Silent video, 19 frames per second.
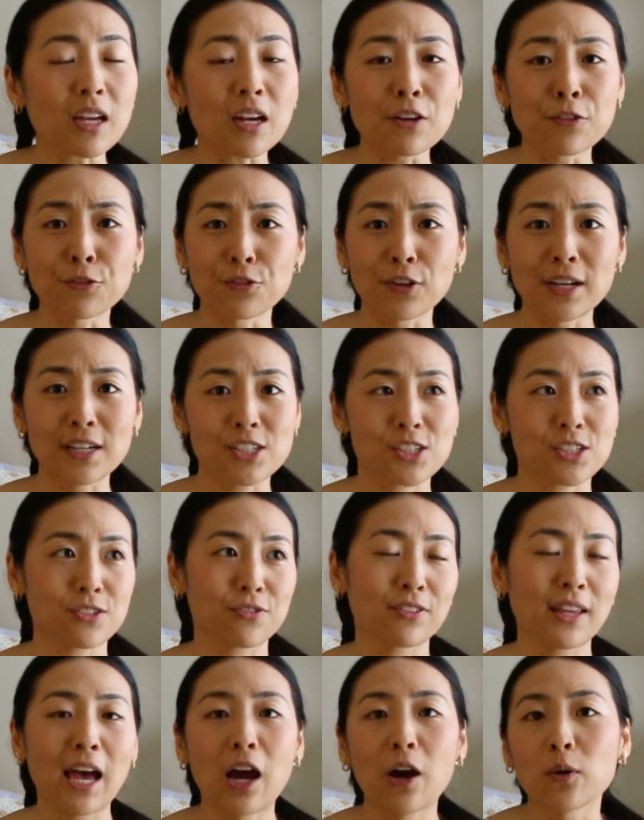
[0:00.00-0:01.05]
fresh
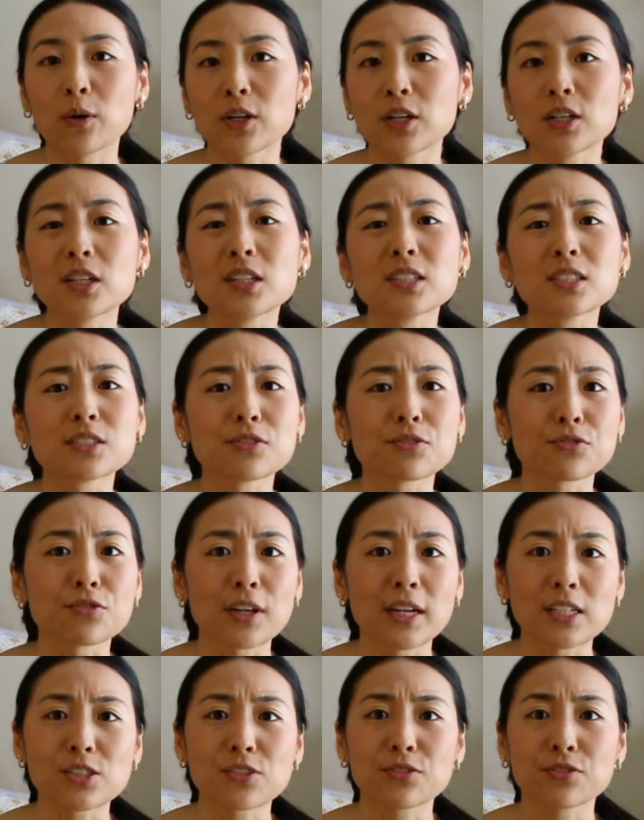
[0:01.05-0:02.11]
flowers,
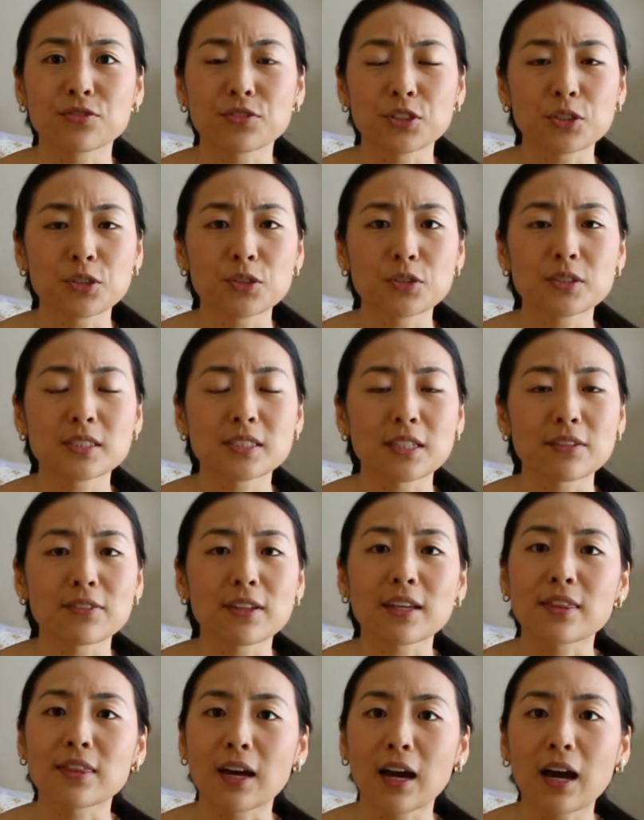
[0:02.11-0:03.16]
fresh fruit, stuff
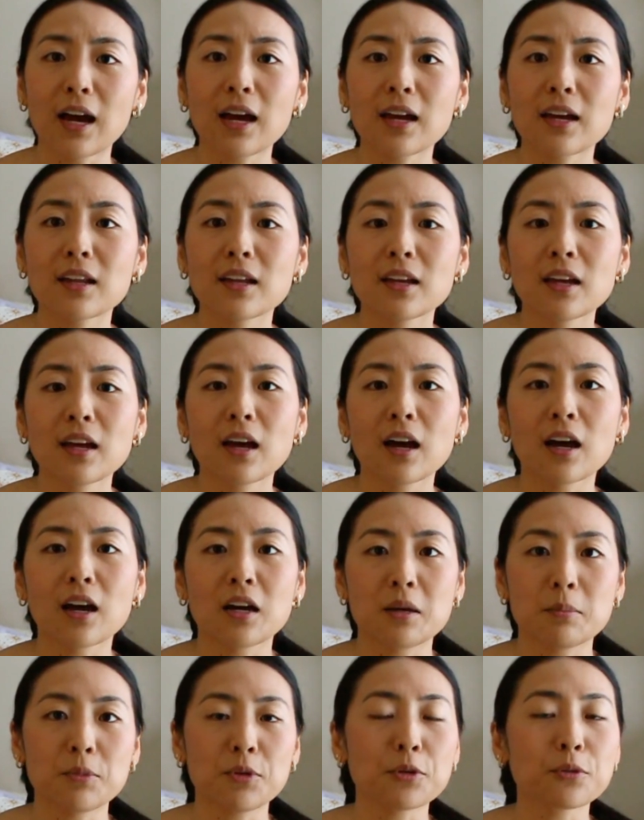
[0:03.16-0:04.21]
like that,
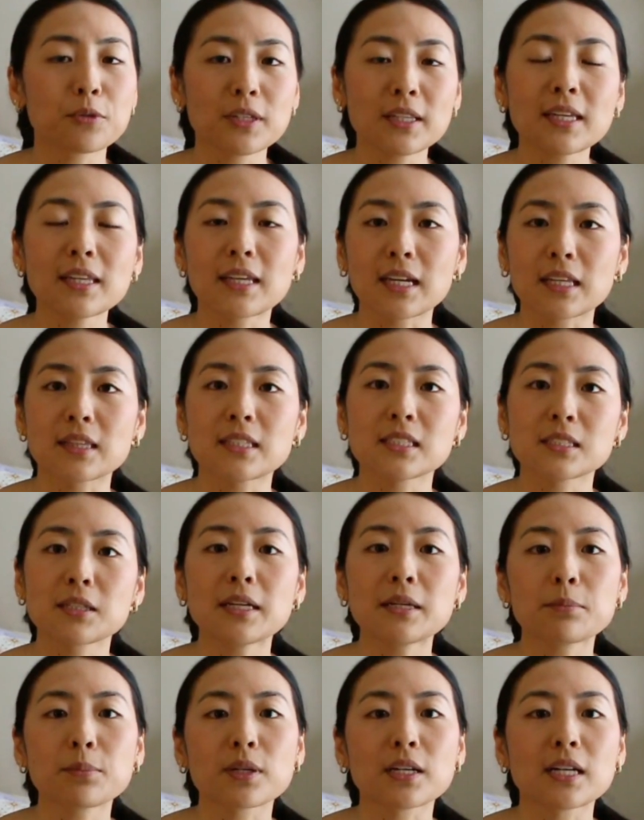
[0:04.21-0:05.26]
you'll really like this
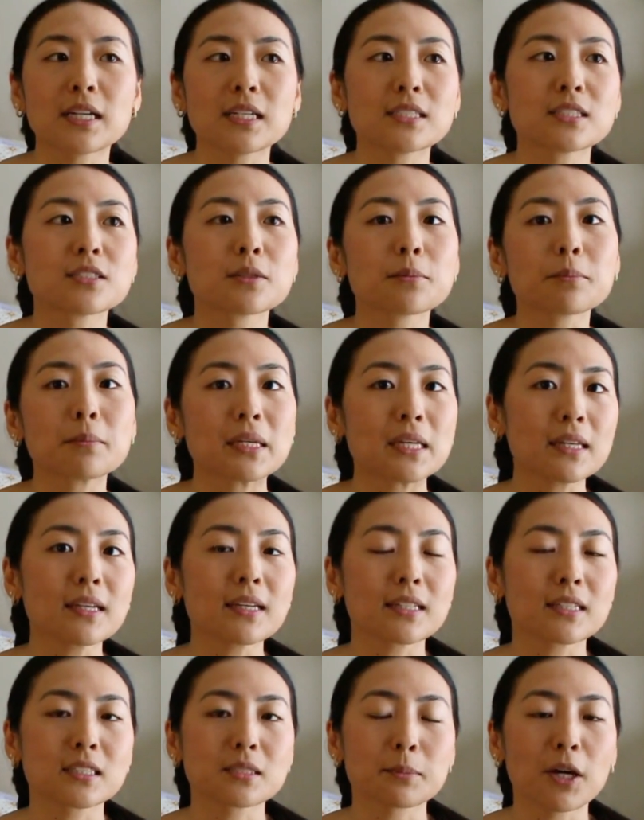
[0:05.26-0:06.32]
scent because to me
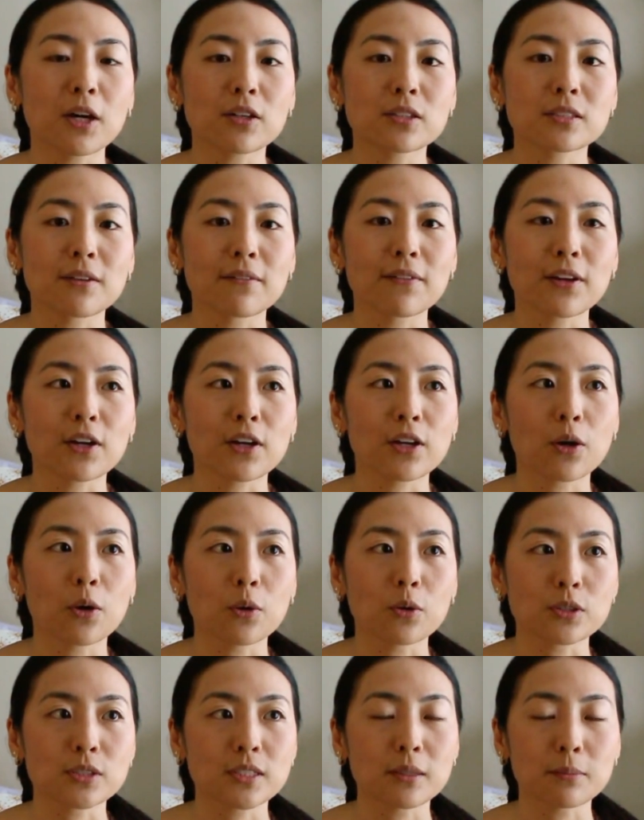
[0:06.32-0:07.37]
it smells very
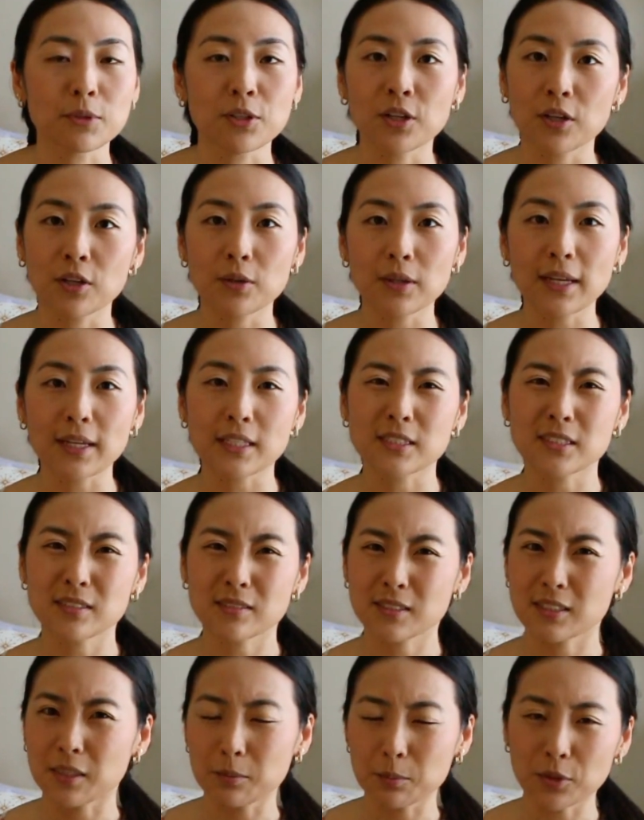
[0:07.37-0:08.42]
wholesome. You know, like
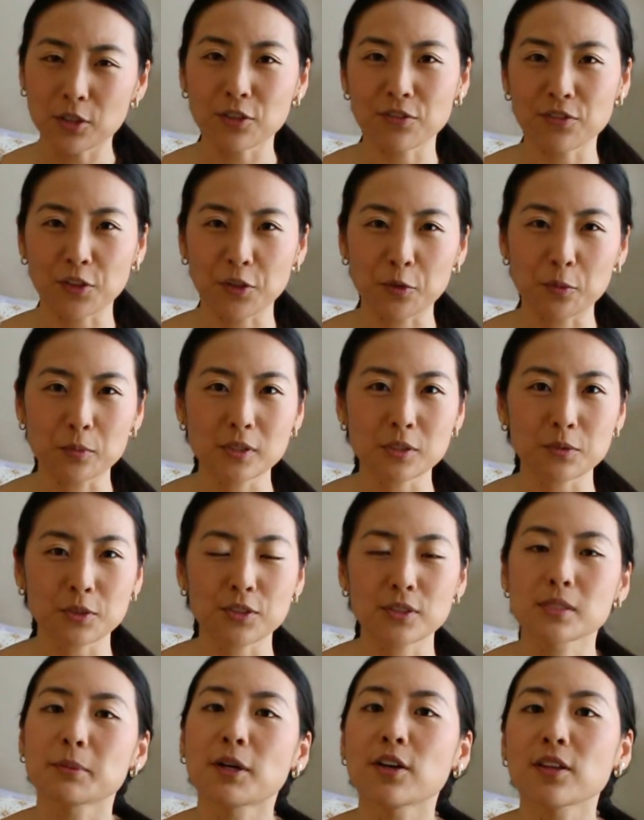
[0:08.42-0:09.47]
some perfumes, when you
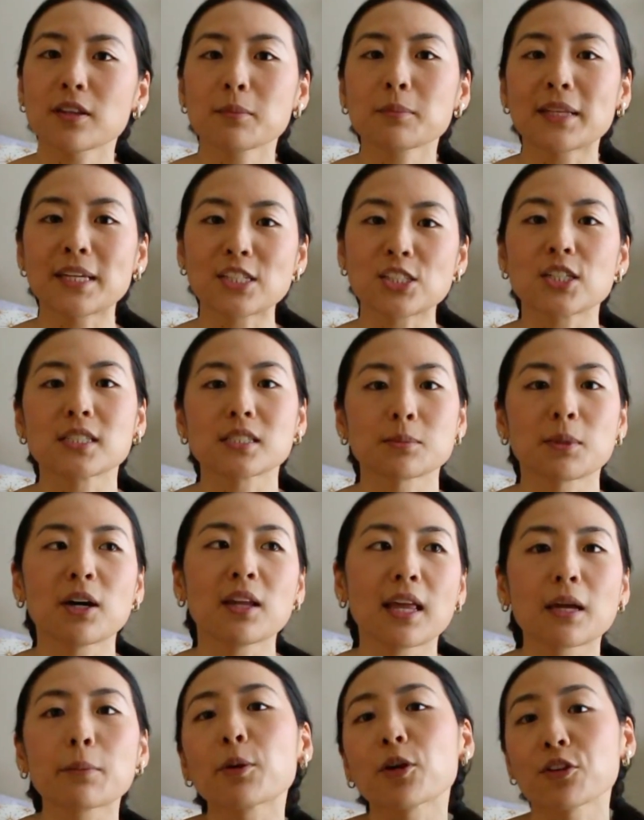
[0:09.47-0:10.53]
smell them, they just smell
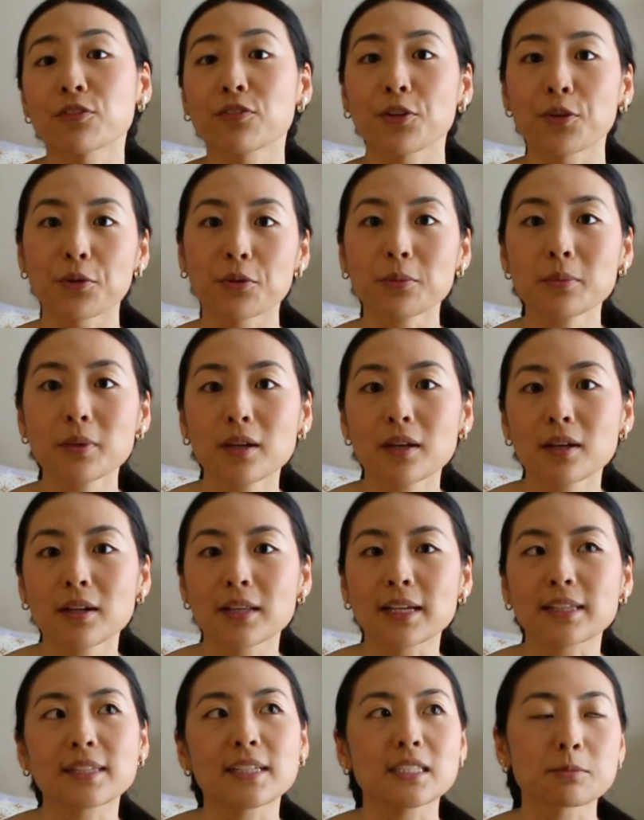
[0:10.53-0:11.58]
like perfume.
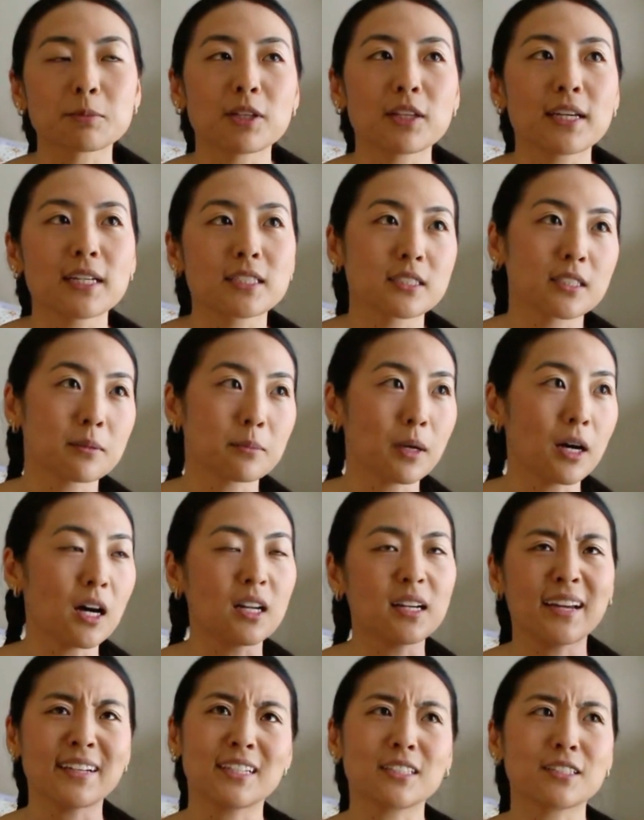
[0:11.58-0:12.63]
Like they smell like some
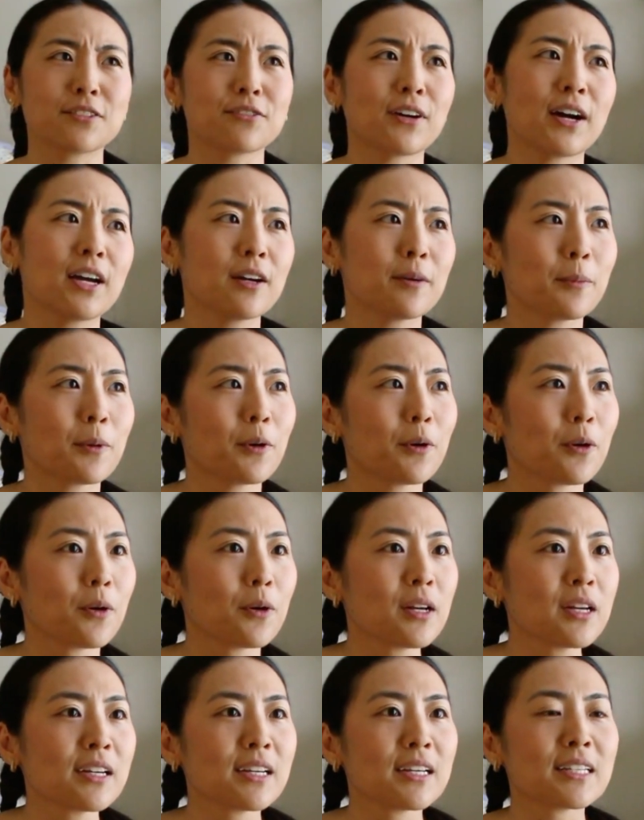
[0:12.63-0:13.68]
unidentifiable,
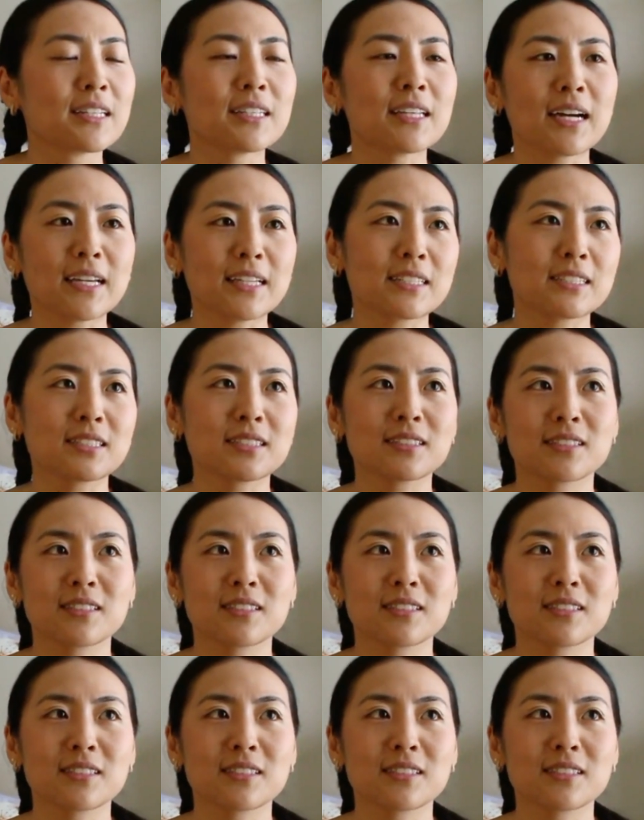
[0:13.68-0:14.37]
nice